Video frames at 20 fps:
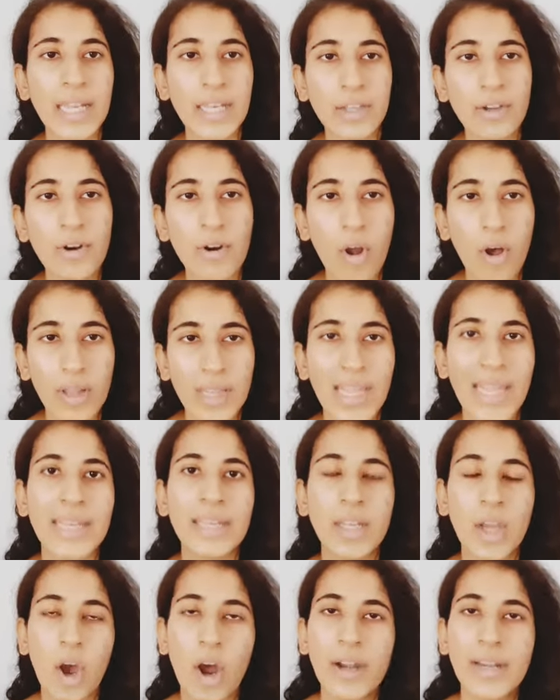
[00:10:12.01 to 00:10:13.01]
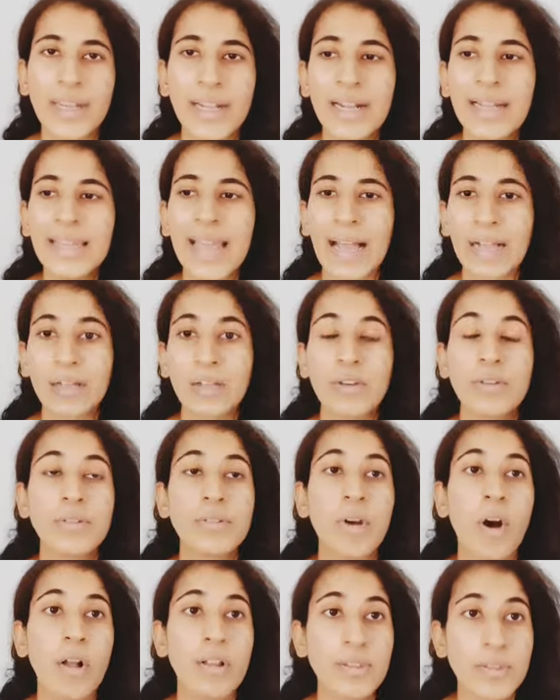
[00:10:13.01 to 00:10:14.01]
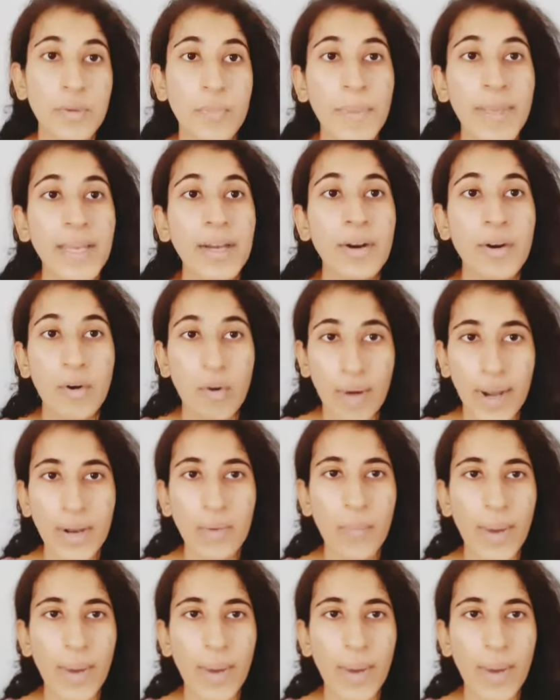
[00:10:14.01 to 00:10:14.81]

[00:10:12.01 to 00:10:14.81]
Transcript: in your online content. That could also be a great